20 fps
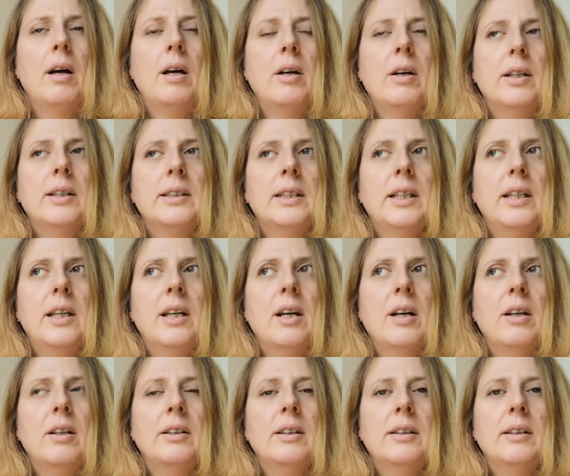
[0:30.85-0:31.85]
Arctic
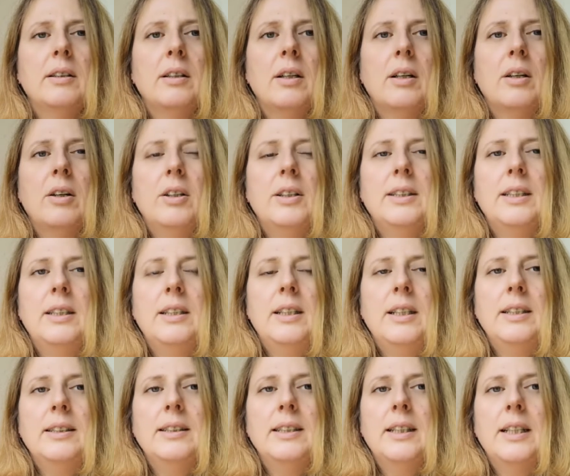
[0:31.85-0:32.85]

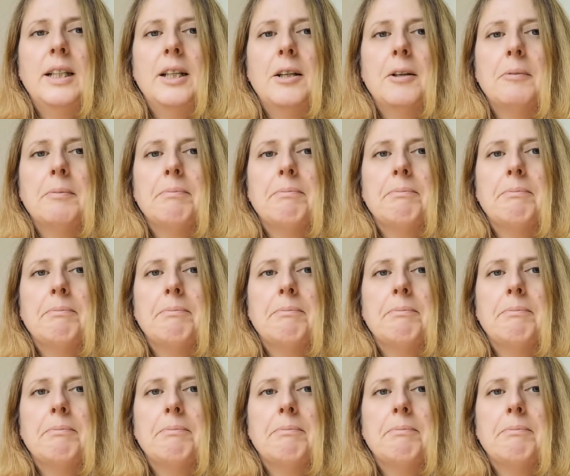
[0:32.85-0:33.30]
Knitting